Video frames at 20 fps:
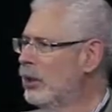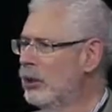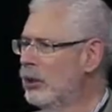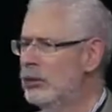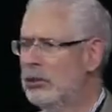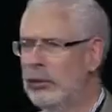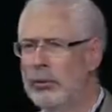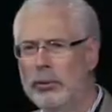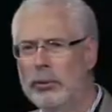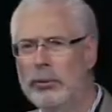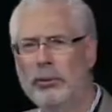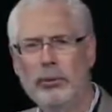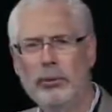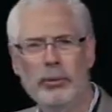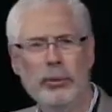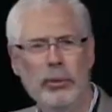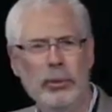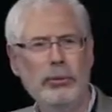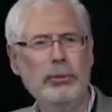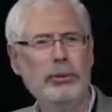So
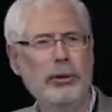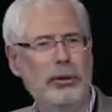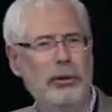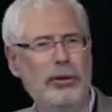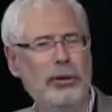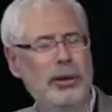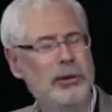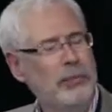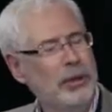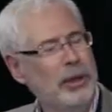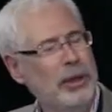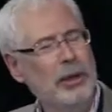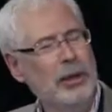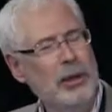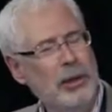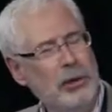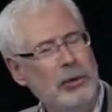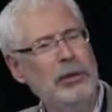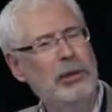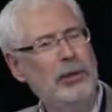who do
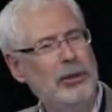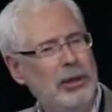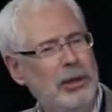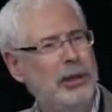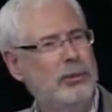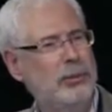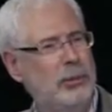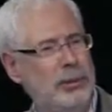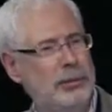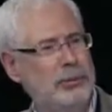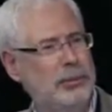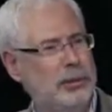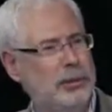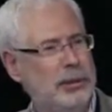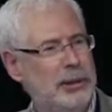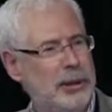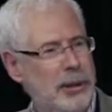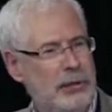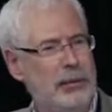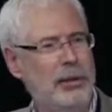you think will
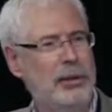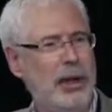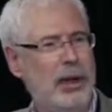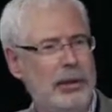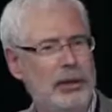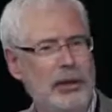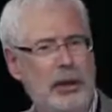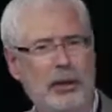give you that